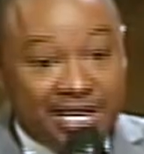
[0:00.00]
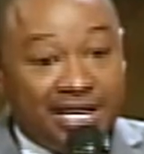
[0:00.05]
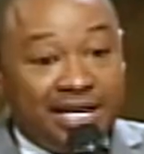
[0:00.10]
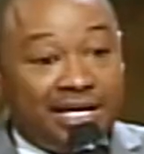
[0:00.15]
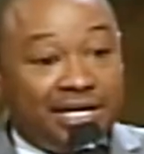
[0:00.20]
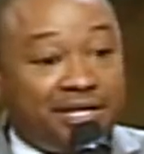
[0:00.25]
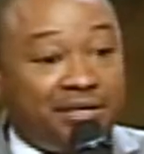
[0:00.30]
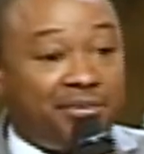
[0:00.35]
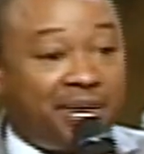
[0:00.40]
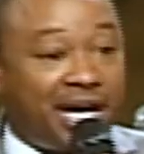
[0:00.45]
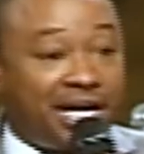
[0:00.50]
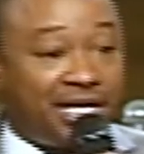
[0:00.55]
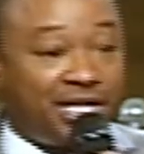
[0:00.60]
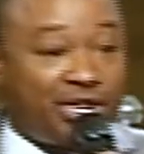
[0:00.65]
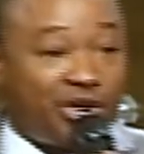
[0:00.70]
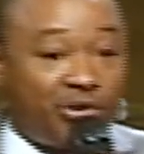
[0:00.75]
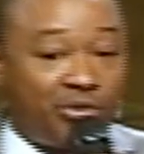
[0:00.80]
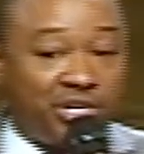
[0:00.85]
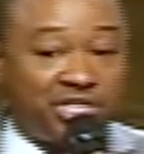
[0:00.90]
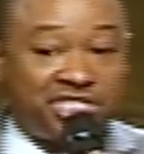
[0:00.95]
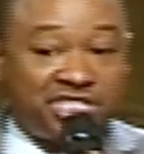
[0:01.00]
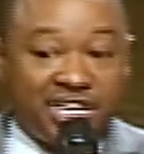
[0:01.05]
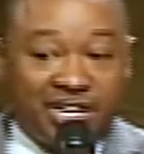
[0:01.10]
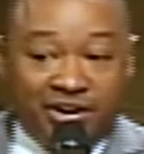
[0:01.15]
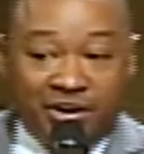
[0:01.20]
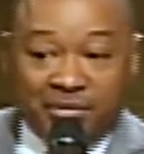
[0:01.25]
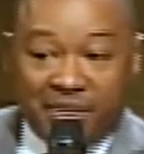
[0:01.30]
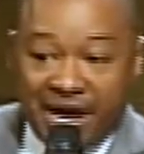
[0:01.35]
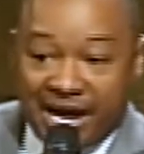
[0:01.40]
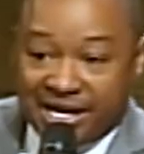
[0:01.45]
Anybody know what
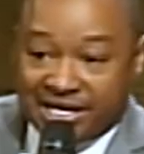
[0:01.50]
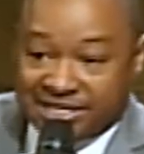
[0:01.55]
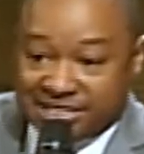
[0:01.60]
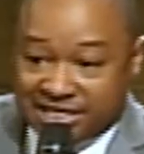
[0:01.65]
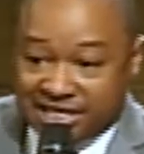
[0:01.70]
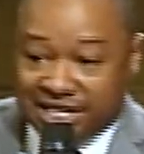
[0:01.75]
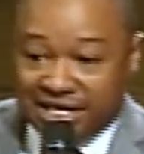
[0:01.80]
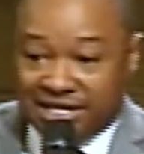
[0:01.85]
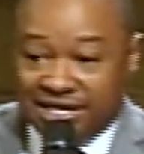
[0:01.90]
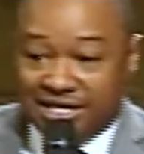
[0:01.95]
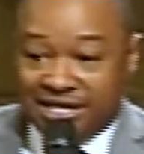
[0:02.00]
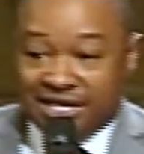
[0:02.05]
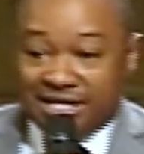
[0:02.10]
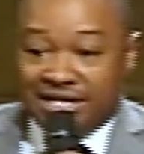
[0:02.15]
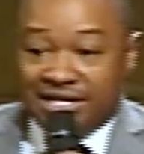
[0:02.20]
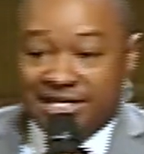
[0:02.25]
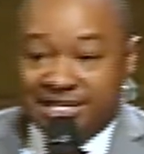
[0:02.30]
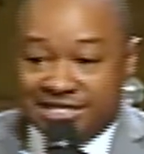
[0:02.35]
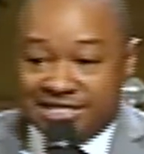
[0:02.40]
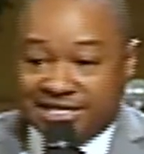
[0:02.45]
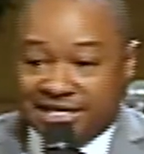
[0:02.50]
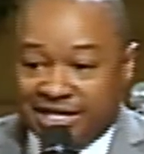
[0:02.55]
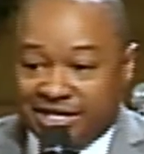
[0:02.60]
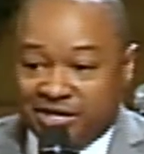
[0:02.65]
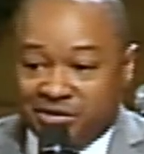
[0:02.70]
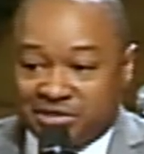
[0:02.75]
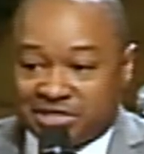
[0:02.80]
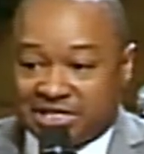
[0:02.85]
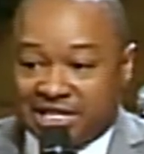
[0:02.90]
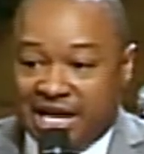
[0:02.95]
Jeremiah said? He said
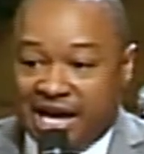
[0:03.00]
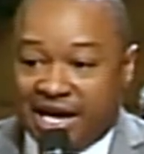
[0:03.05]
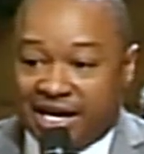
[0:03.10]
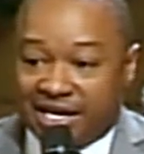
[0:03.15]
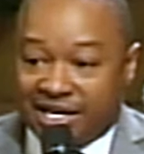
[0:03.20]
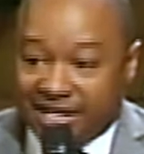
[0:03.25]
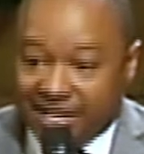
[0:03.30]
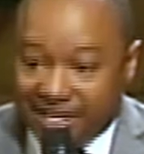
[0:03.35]
it was like,